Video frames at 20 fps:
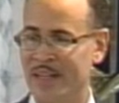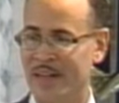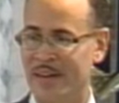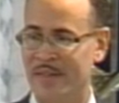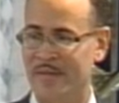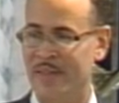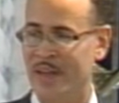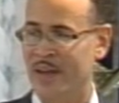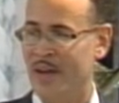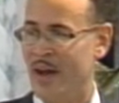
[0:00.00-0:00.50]

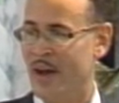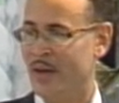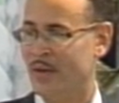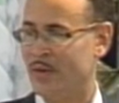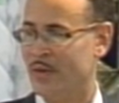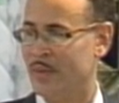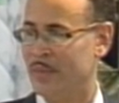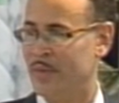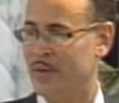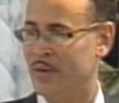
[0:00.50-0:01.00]
of the
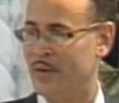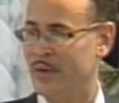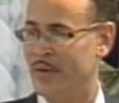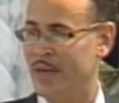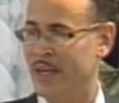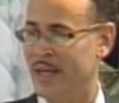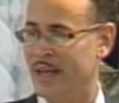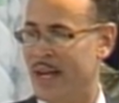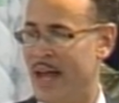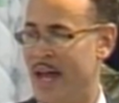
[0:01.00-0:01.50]

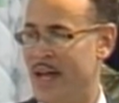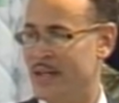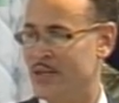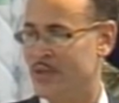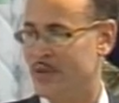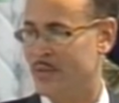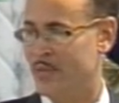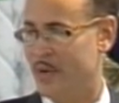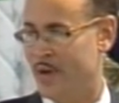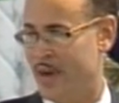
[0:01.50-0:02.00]
honorable
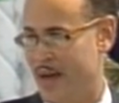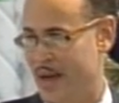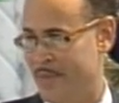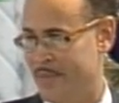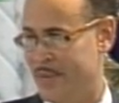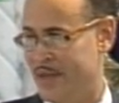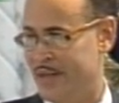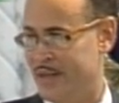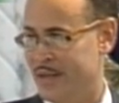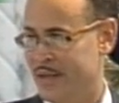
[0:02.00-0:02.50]
Elijah
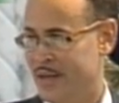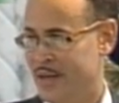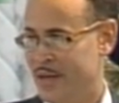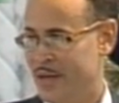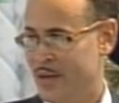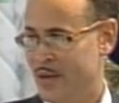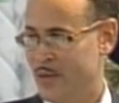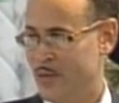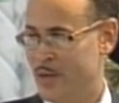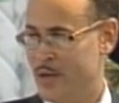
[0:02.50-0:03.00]
Muhammad,
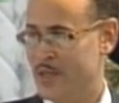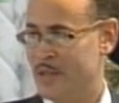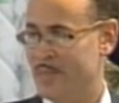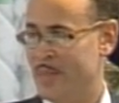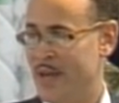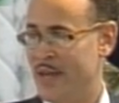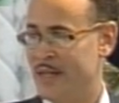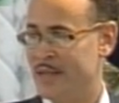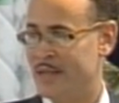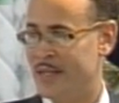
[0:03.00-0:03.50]
which
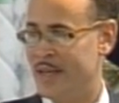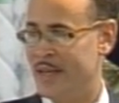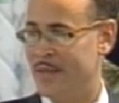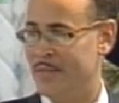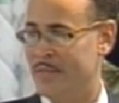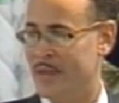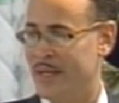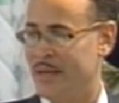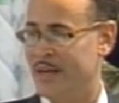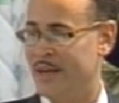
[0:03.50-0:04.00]
makes
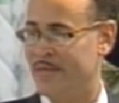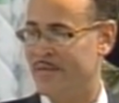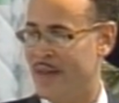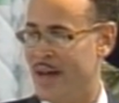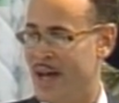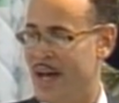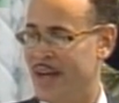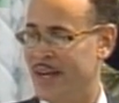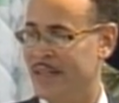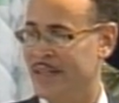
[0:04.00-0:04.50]
him a
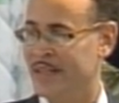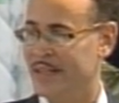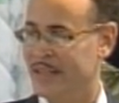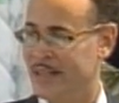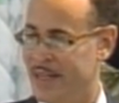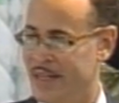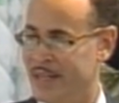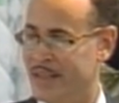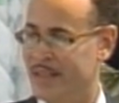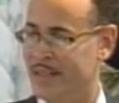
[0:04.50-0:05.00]
divine
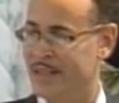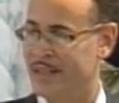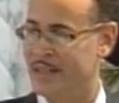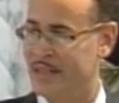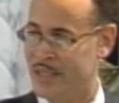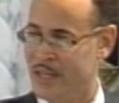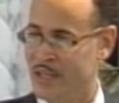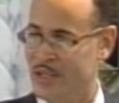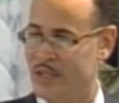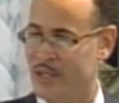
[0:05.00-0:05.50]
leader,
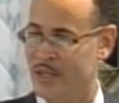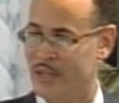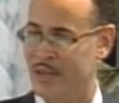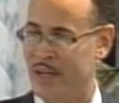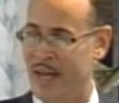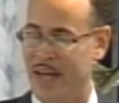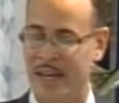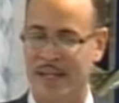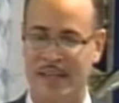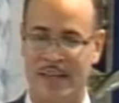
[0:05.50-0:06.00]
teacher,
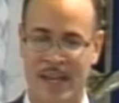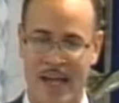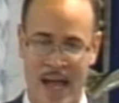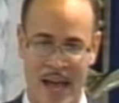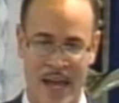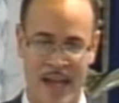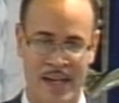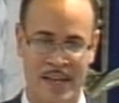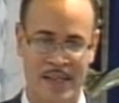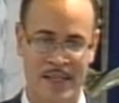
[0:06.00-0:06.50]
and
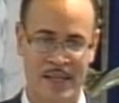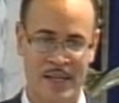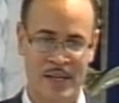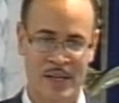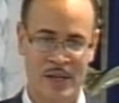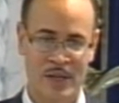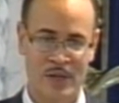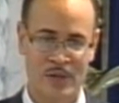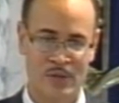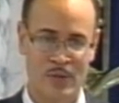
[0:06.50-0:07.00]
guide
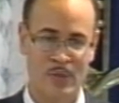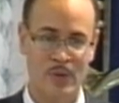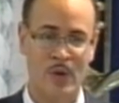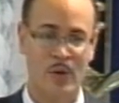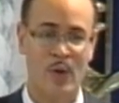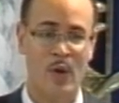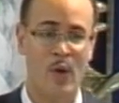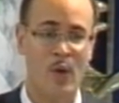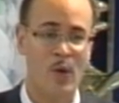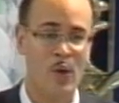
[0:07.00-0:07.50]
to
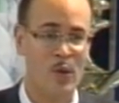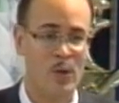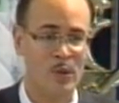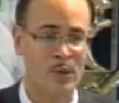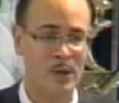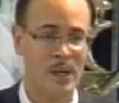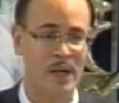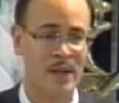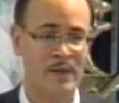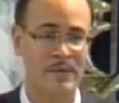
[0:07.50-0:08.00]
the
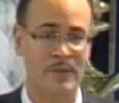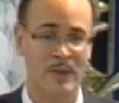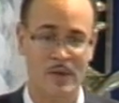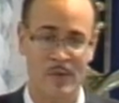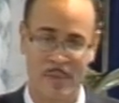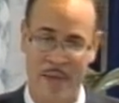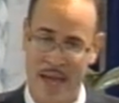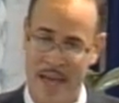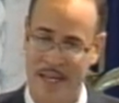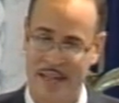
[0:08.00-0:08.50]
whole of
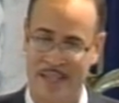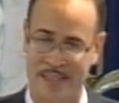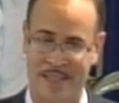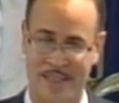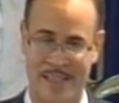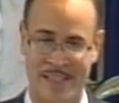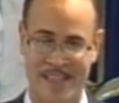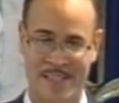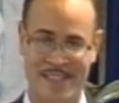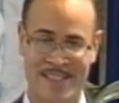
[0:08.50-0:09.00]

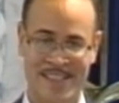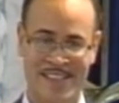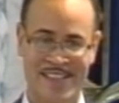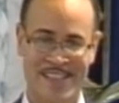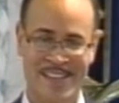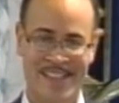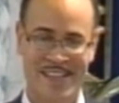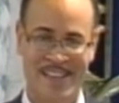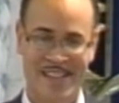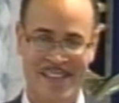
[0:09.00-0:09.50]
humanity,
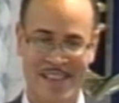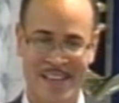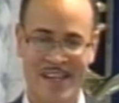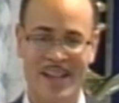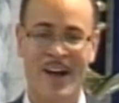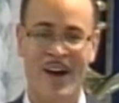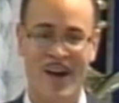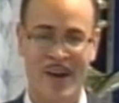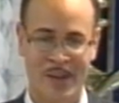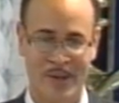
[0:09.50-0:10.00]

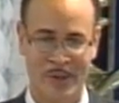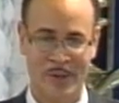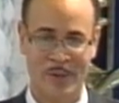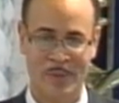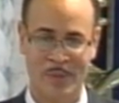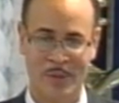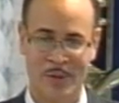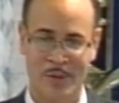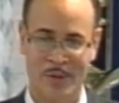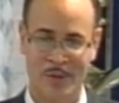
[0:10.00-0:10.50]
the
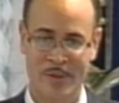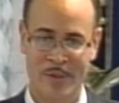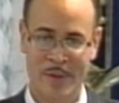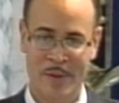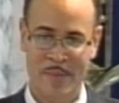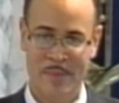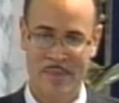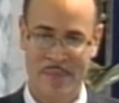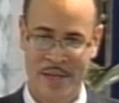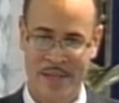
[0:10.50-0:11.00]

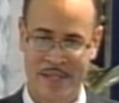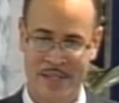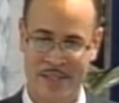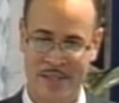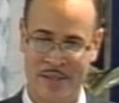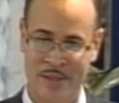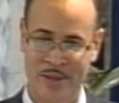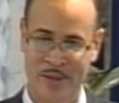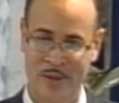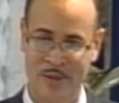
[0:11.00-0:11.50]
Honorable
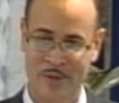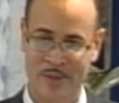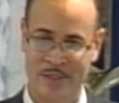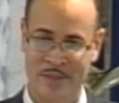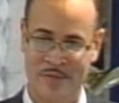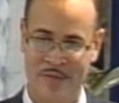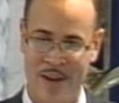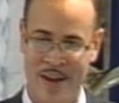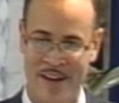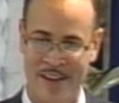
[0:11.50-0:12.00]
Minister Louis
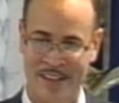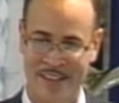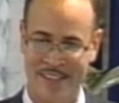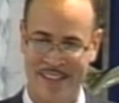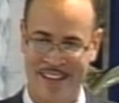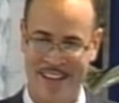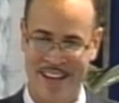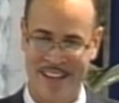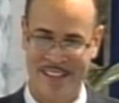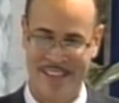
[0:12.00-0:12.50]

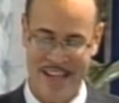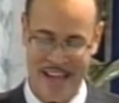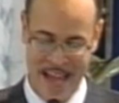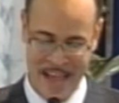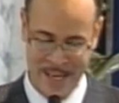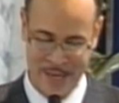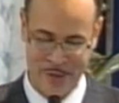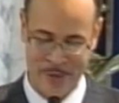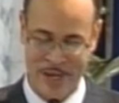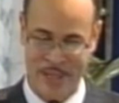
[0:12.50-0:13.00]
Farrakhan.
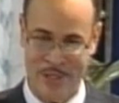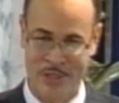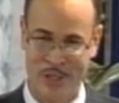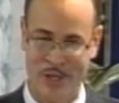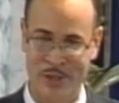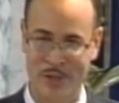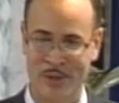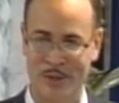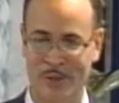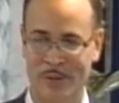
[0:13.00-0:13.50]
I greet
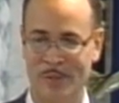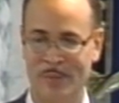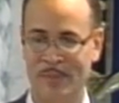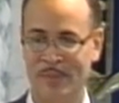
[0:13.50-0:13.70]
you,